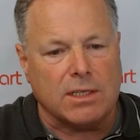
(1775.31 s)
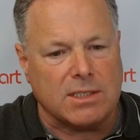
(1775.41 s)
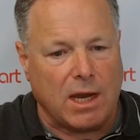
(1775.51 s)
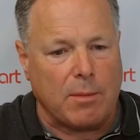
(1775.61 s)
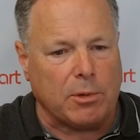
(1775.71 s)

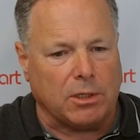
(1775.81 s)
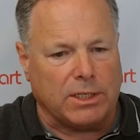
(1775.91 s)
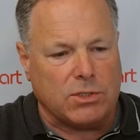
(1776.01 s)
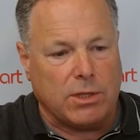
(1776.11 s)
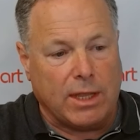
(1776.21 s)
separately
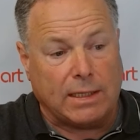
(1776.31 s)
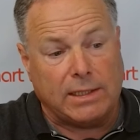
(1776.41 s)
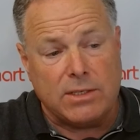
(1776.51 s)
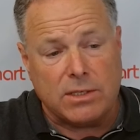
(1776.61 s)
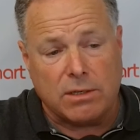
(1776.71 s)
so that at
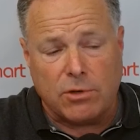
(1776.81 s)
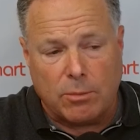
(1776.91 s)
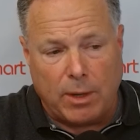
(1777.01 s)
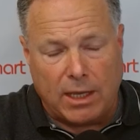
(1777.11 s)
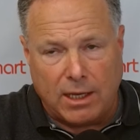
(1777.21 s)
least if your
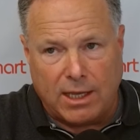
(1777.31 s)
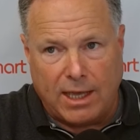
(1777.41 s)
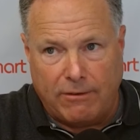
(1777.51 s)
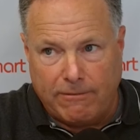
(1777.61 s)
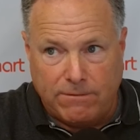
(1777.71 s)
bank account